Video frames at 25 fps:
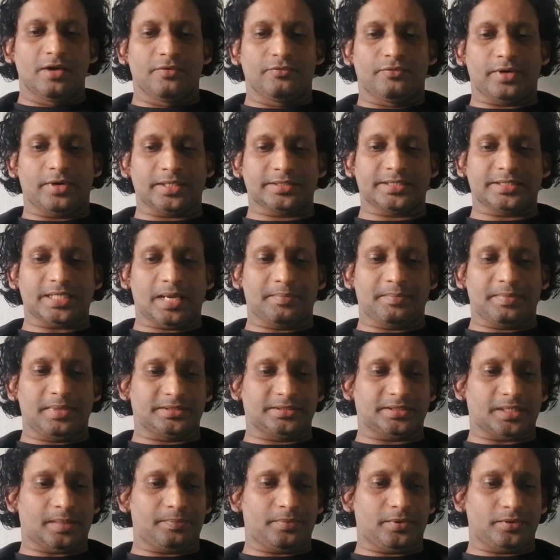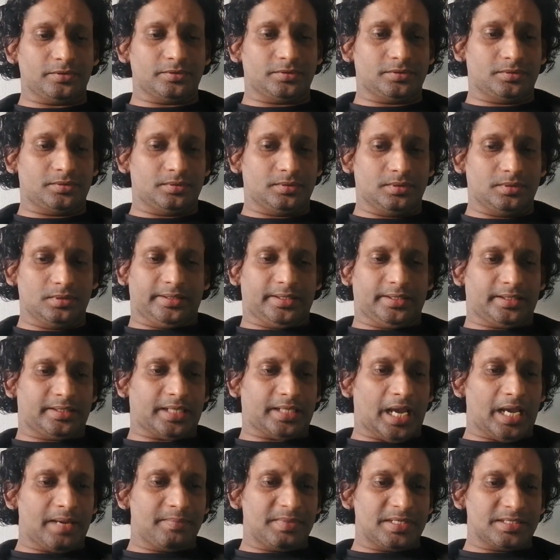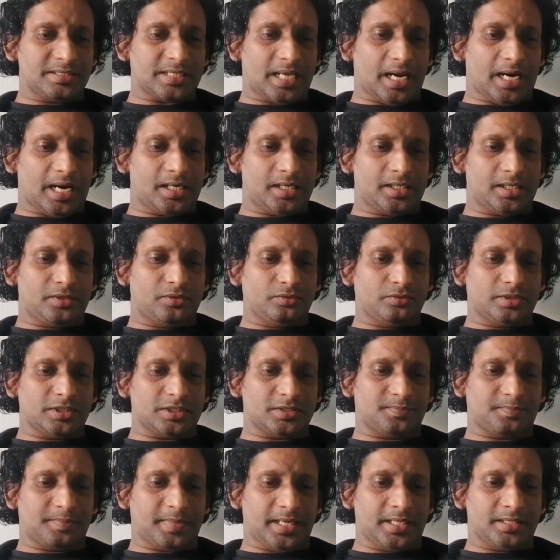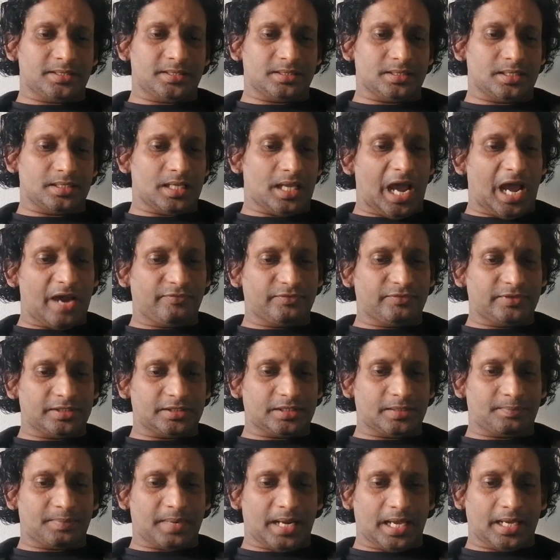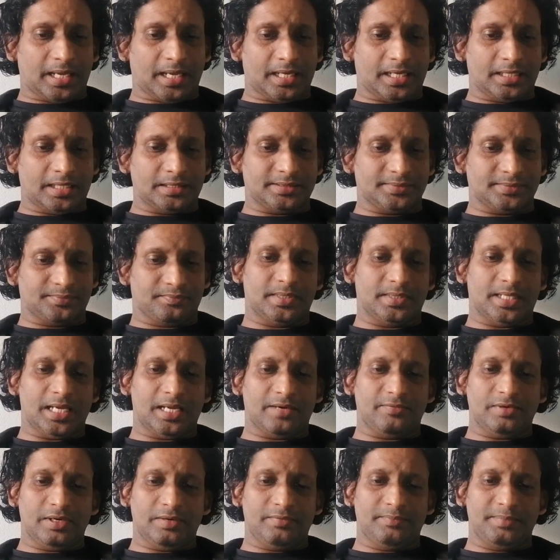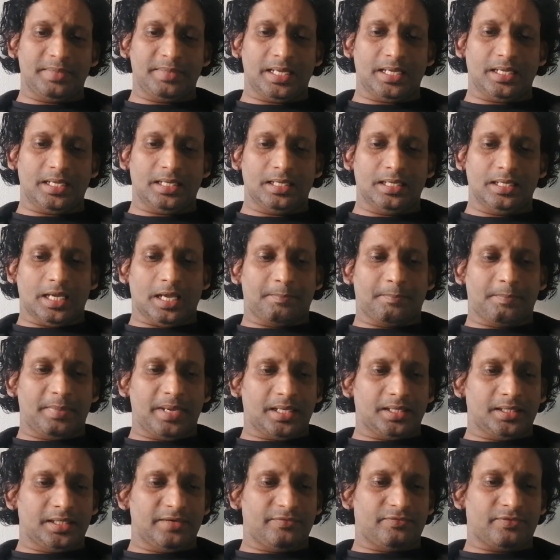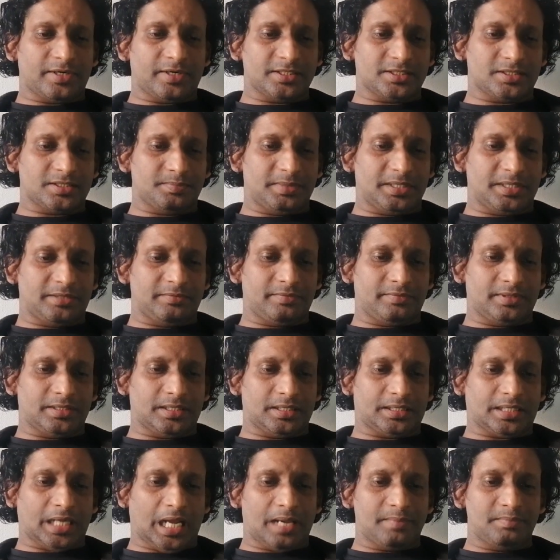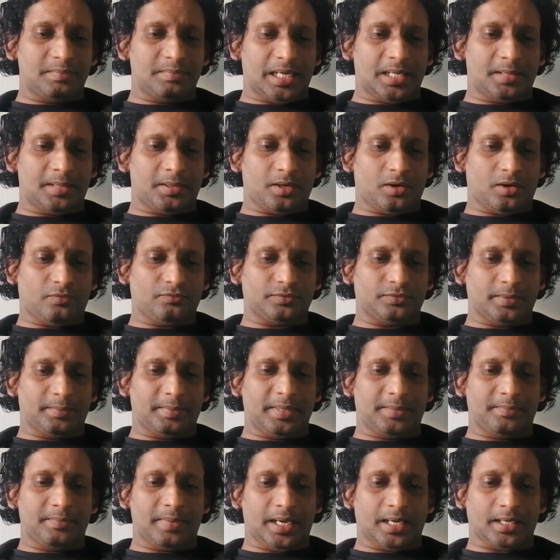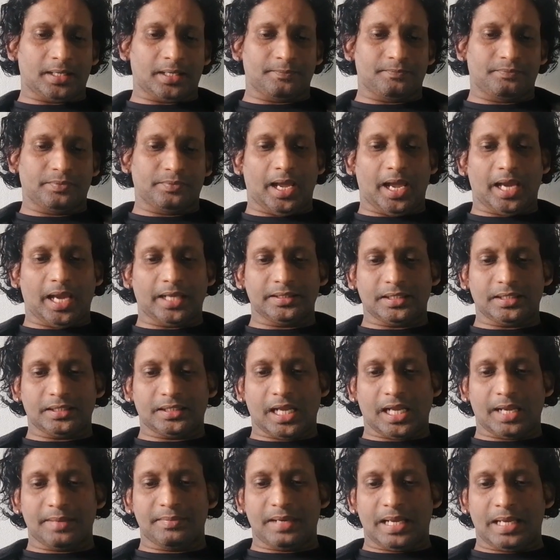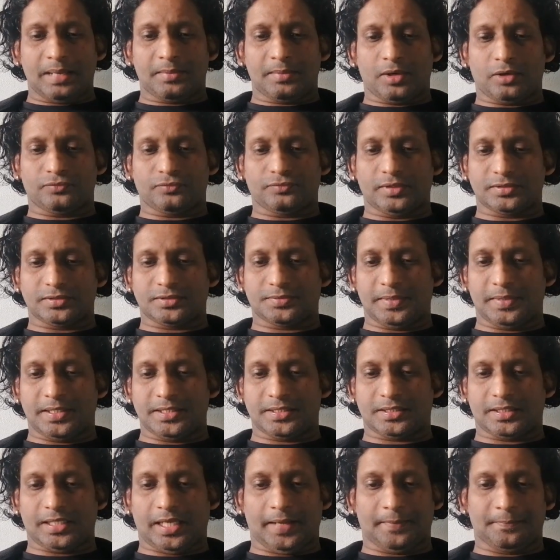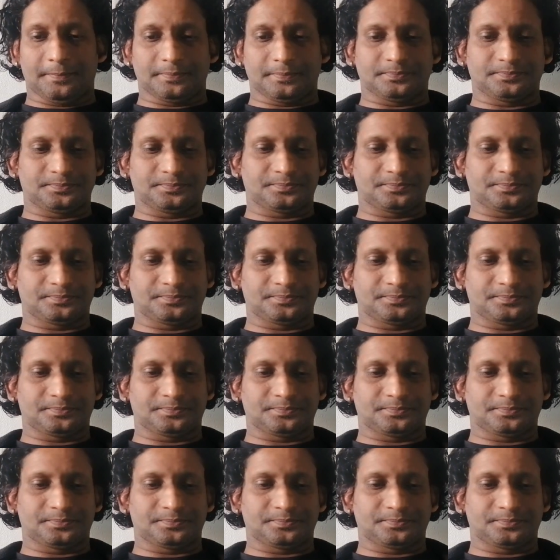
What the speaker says: For example, suppose the time is added to the space after the Planck age, there will be a big difference between the timeline of the Big Bang and the timeline of the space-time.